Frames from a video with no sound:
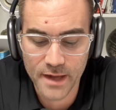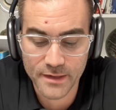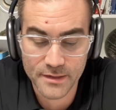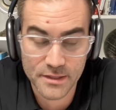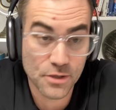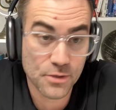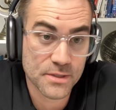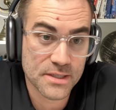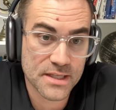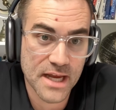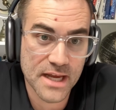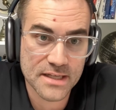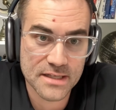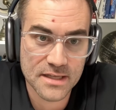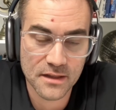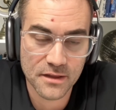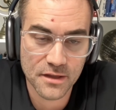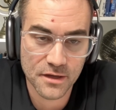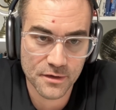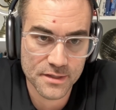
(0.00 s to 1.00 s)
Tuesdays
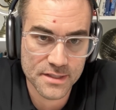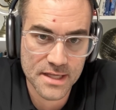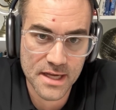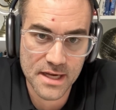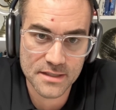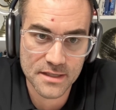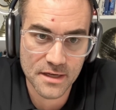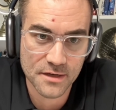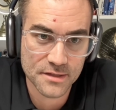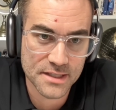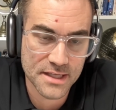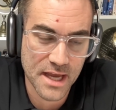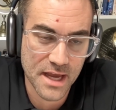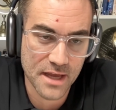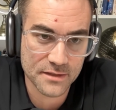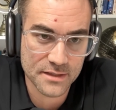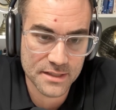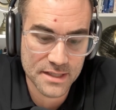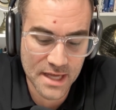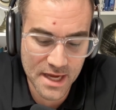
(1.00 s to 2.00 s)
and Thursdays are
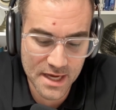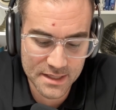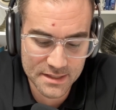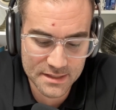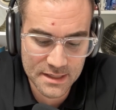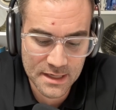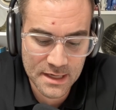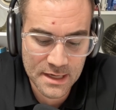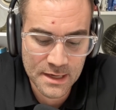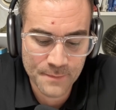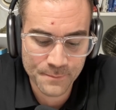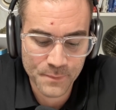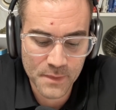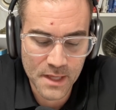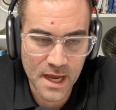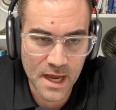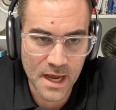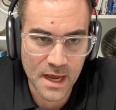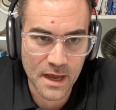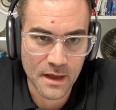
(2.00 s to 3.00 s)
sales days.
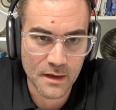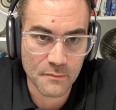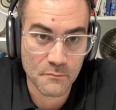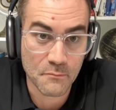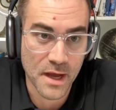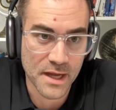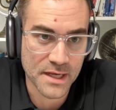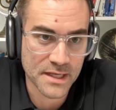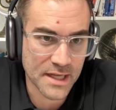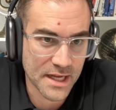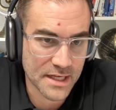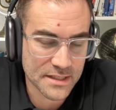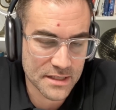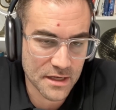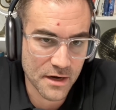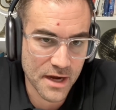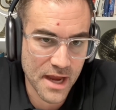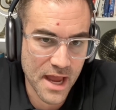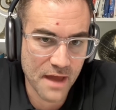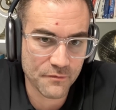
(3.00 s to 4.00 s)
Mondays
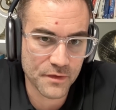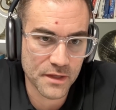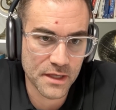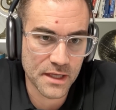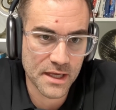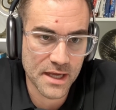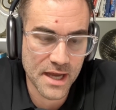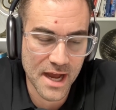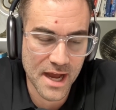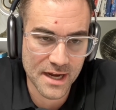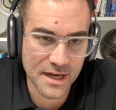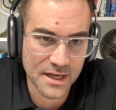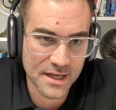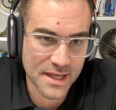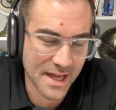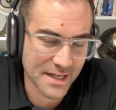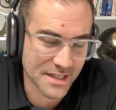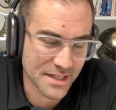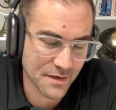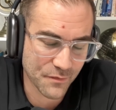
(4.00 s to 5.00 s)
are heavy kind of
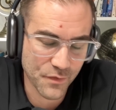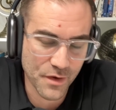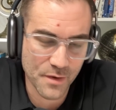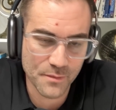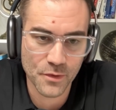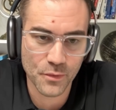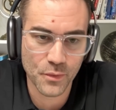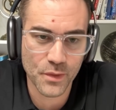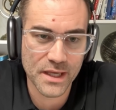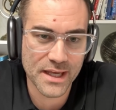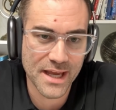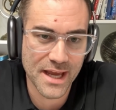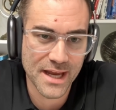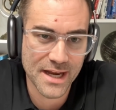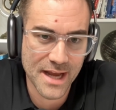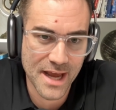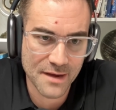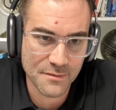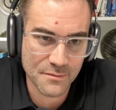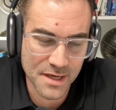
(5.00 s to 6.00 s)
catch up from the weekend,
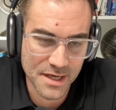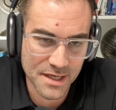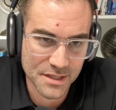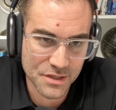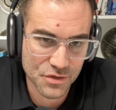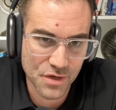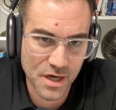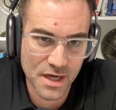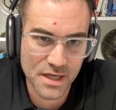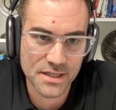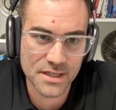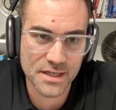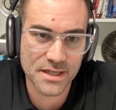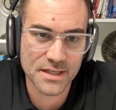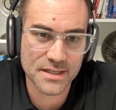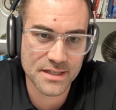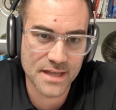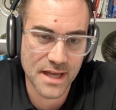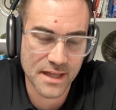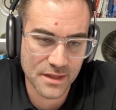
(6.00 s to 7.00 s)

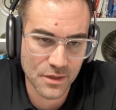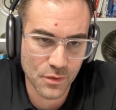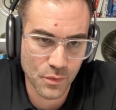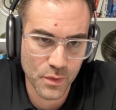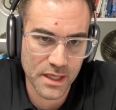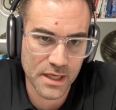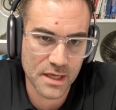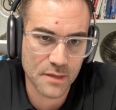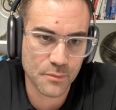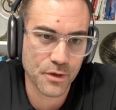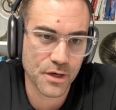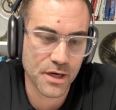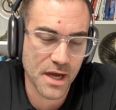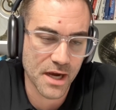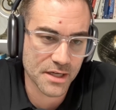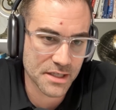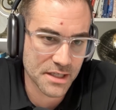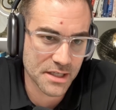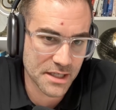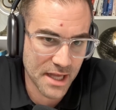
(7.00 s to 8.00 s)
administration, set the week,
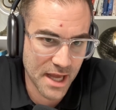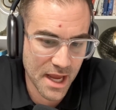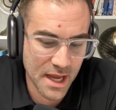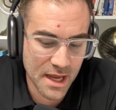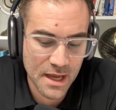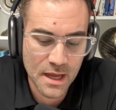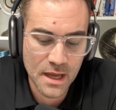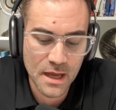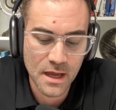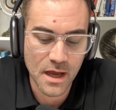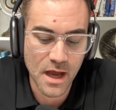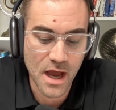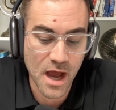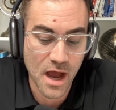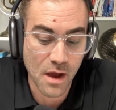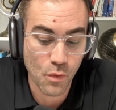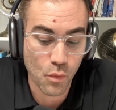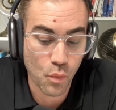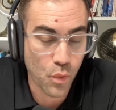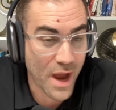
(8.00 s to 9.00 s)
production day.
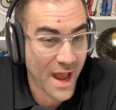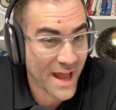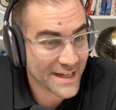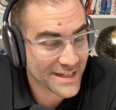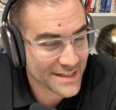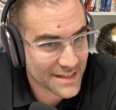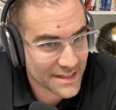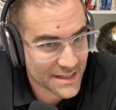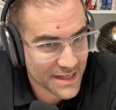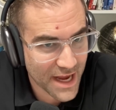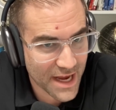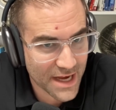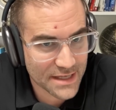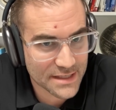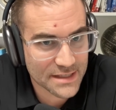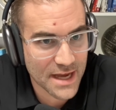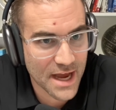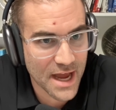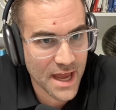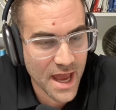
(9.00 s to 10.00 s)

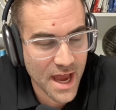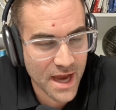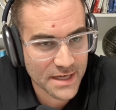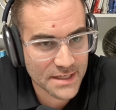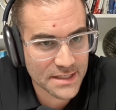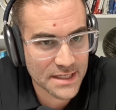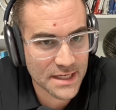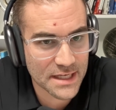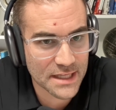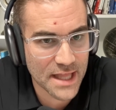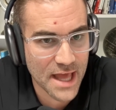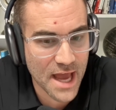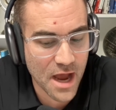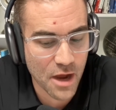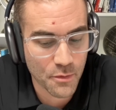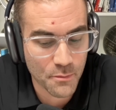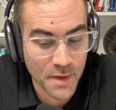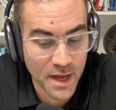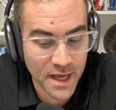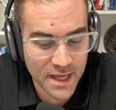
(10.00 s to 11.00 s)
Wednesdays, I actually
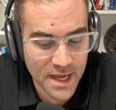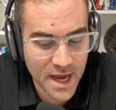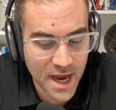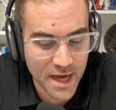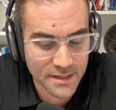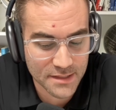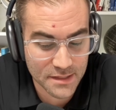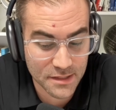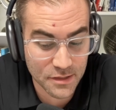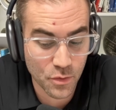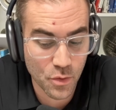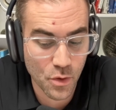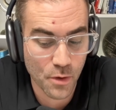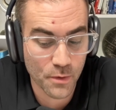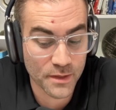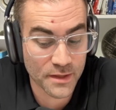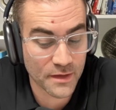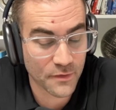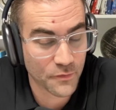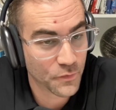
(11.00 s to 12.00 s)
allow my guys to go out
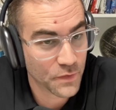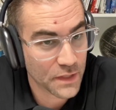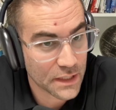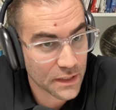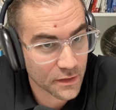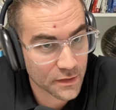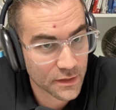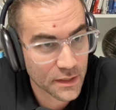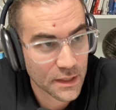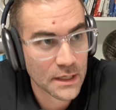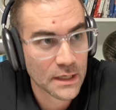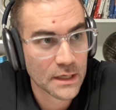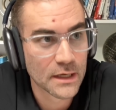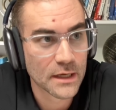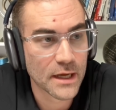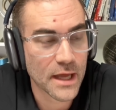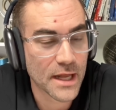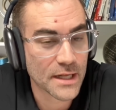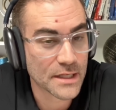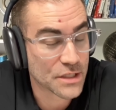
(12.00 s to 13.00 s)
in the field
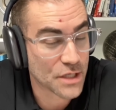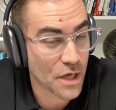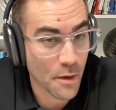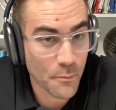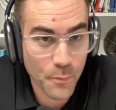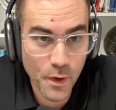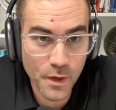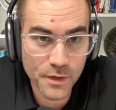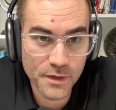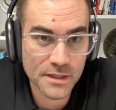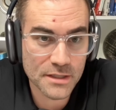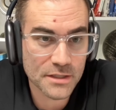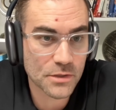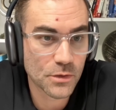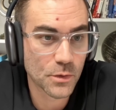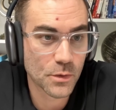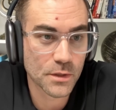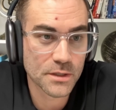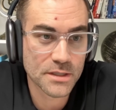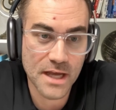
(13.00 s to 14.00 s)
and jump on the
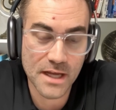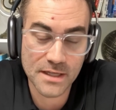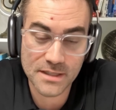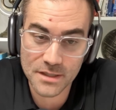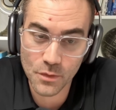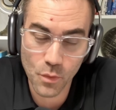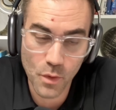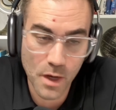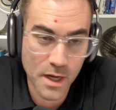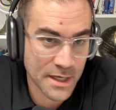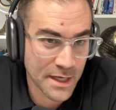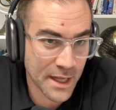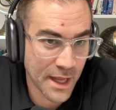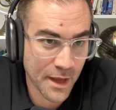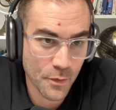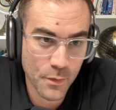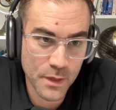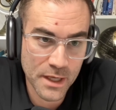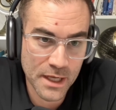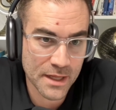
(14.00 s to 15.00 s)
tools. That's the one day
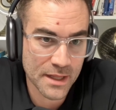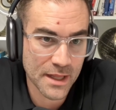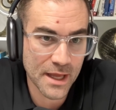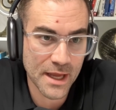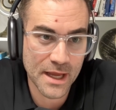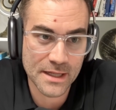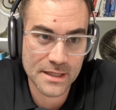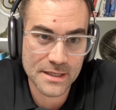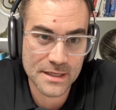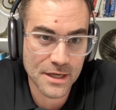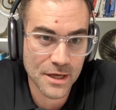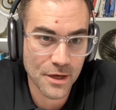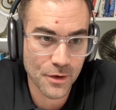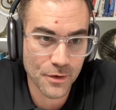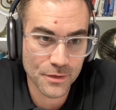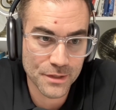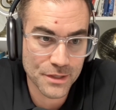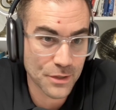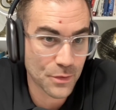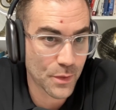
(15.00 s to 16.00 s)
a week they get to go
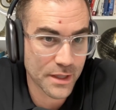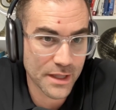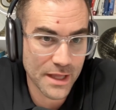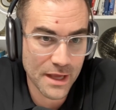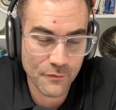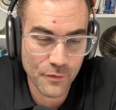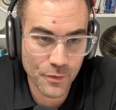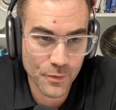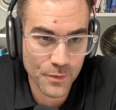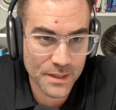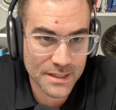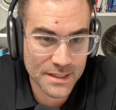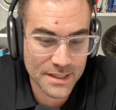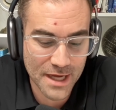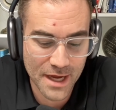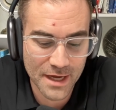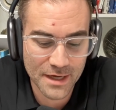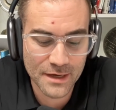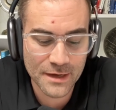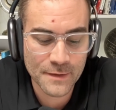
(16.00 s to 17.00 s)
do what they've always
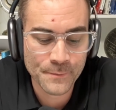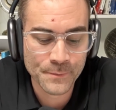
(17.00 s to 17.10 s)
done.